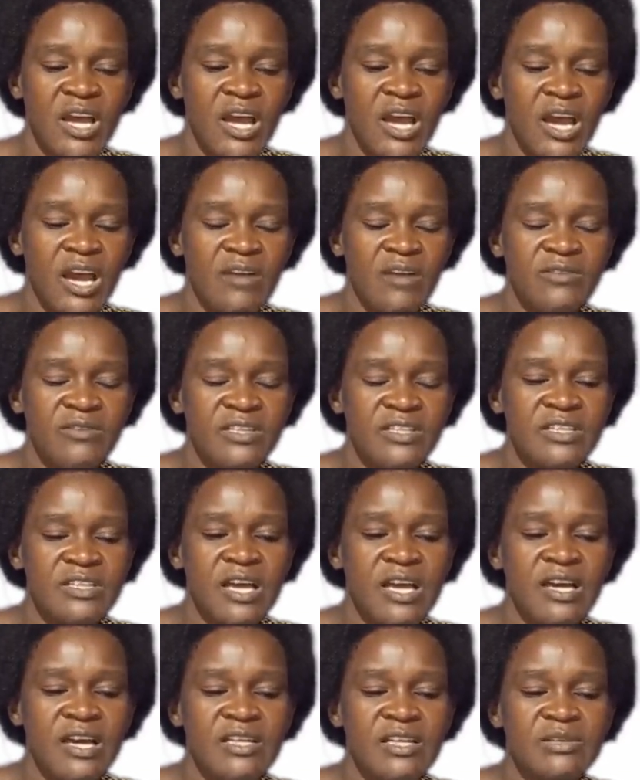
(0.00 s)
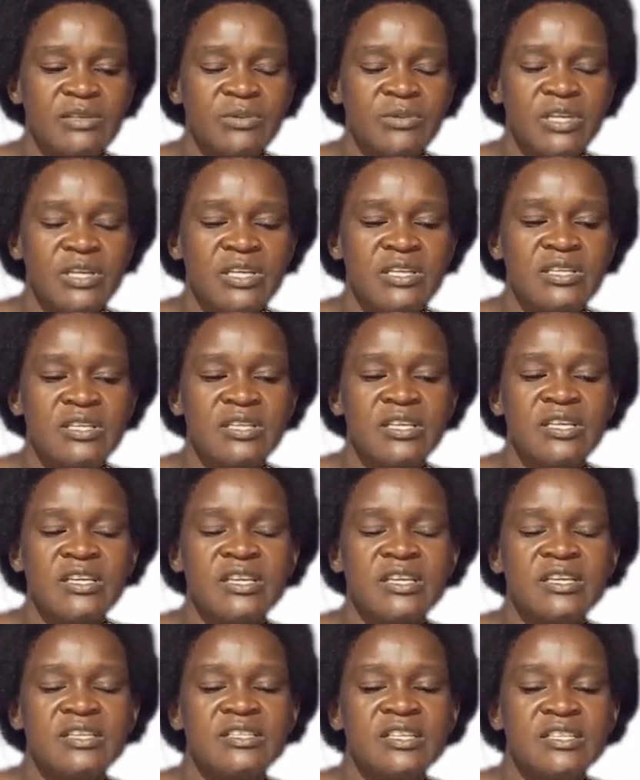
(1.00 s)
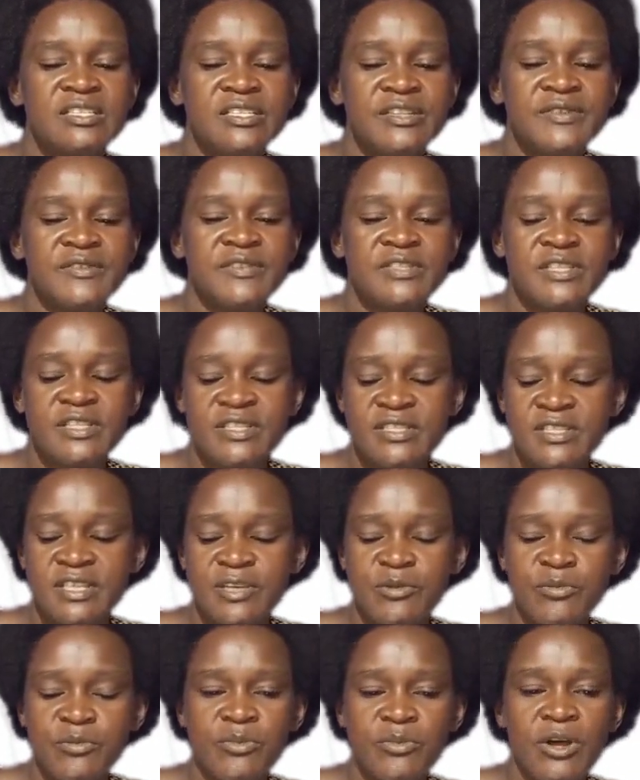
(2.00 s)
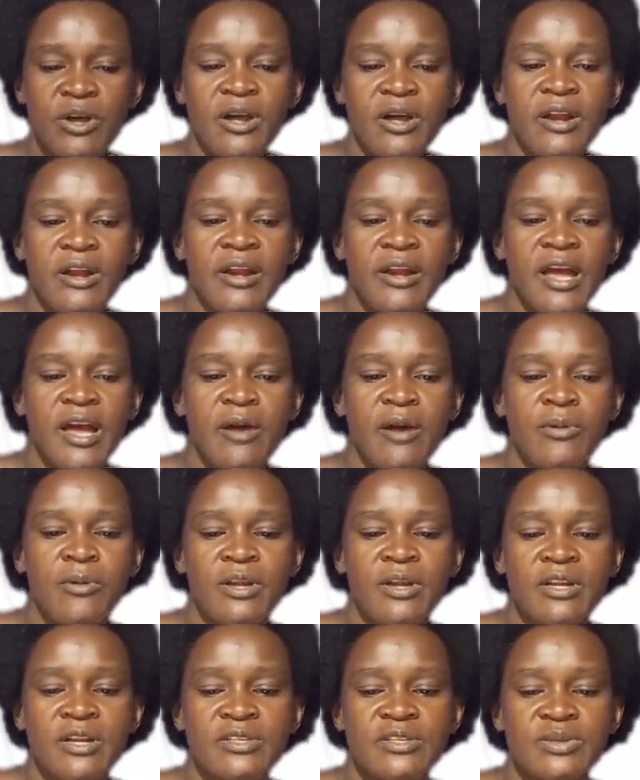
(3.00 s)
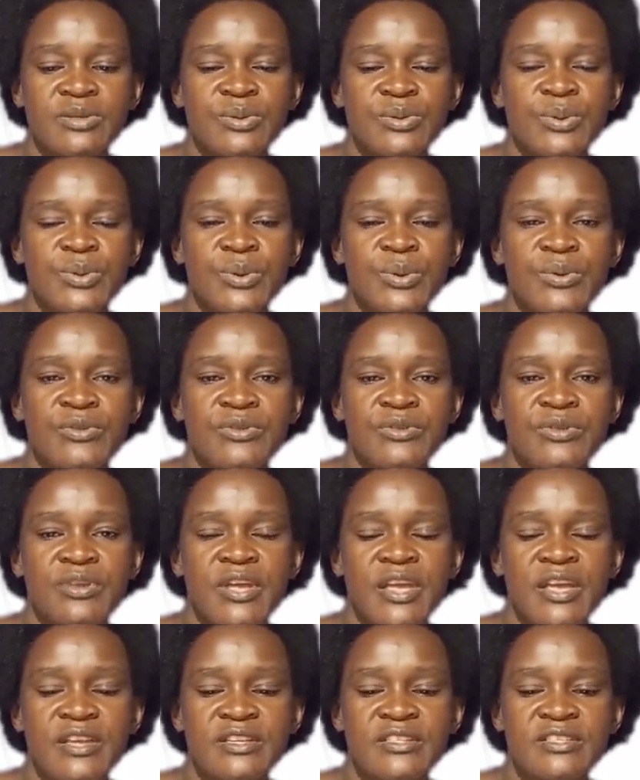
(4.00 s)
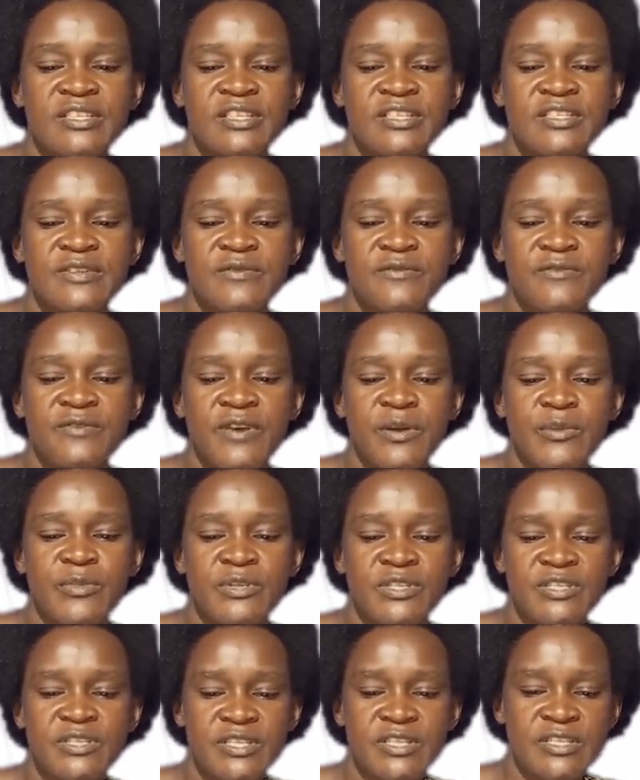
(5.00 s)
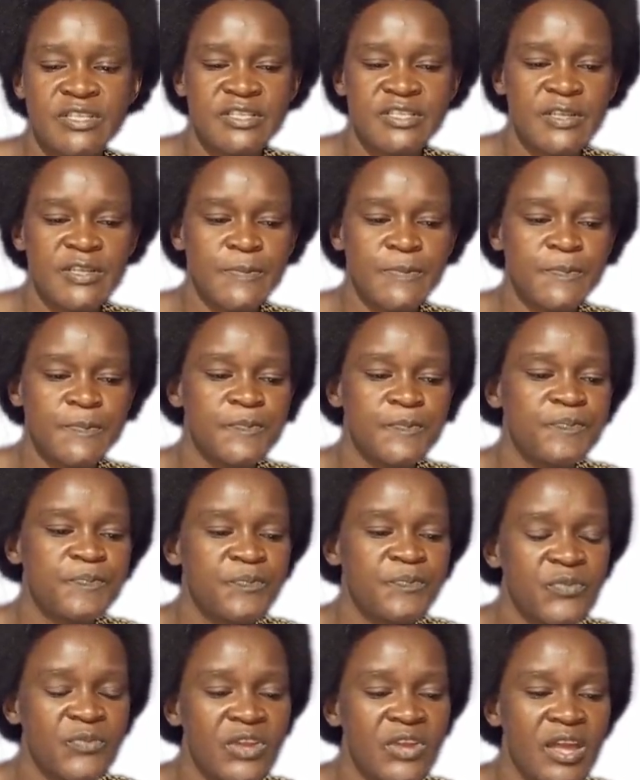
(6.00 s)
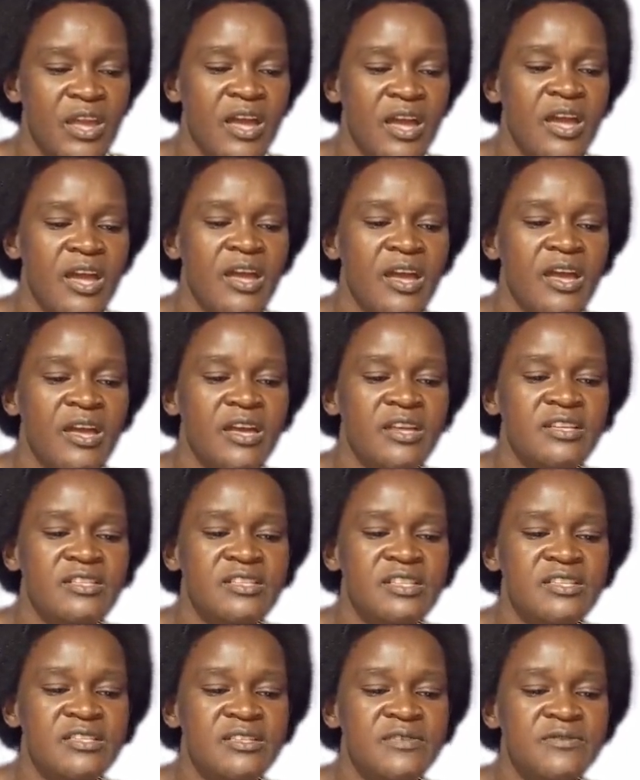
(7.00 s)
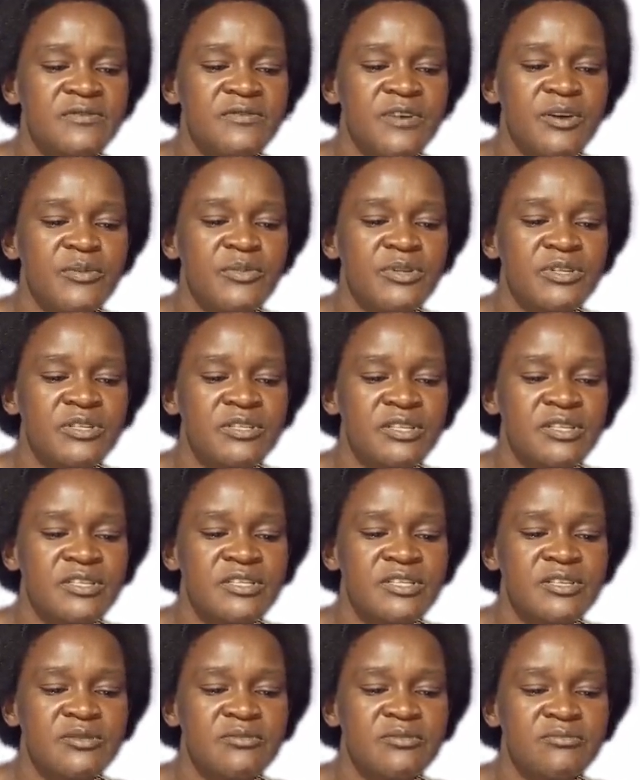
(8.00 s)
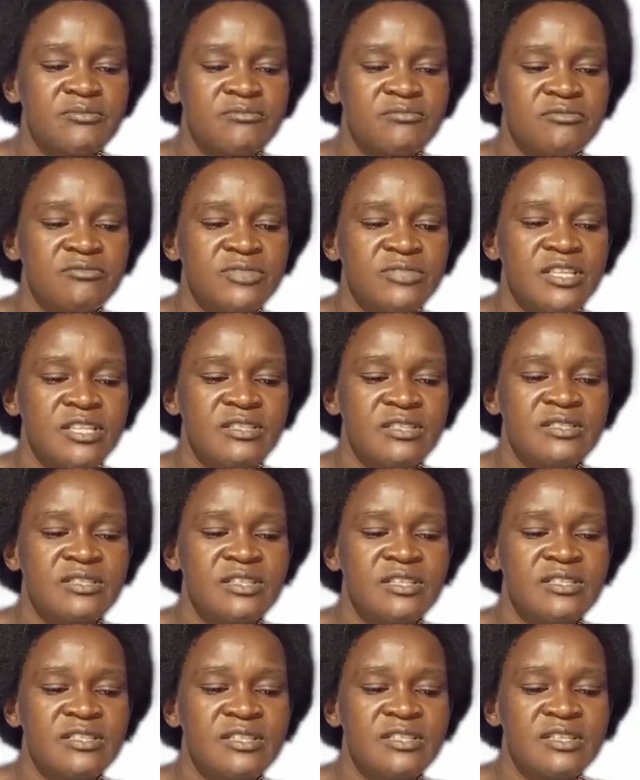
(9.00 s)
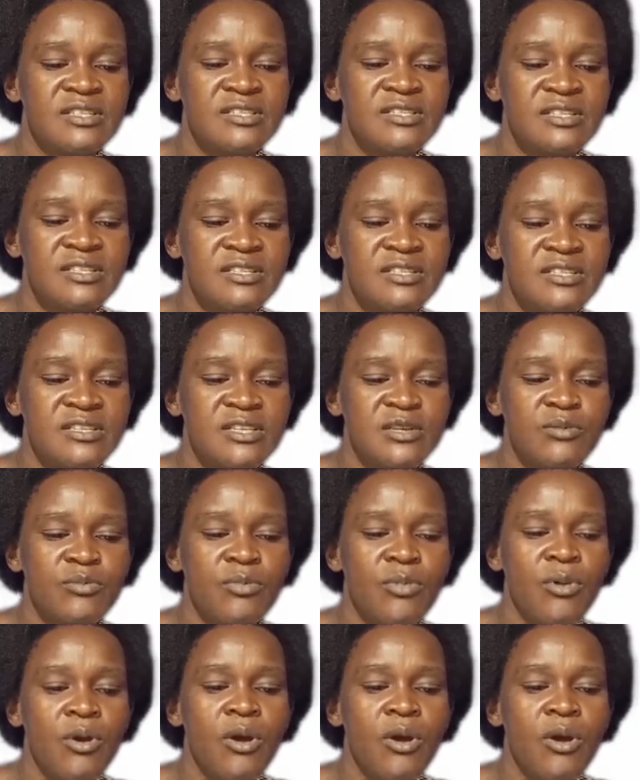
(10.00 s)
Having done with the intensive system, now let us look on extensive farming system. Extensive farming system, this is a system